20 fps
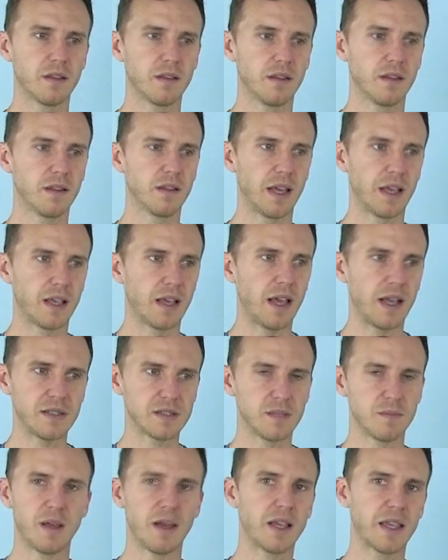as
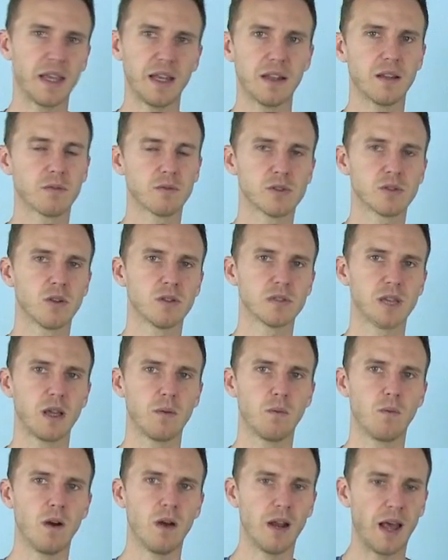I'm not getting the results I
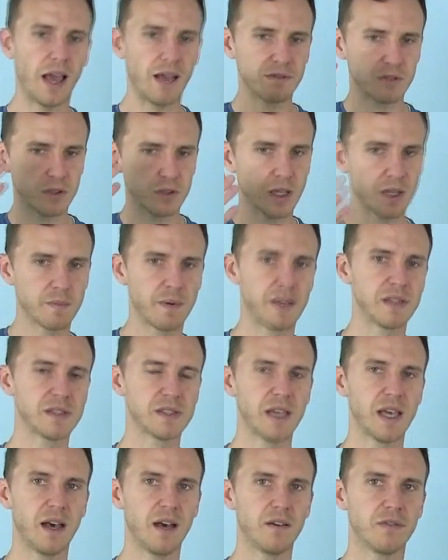want, I have to look at
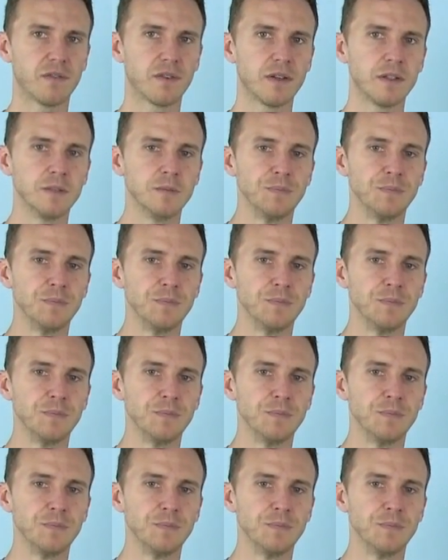myself.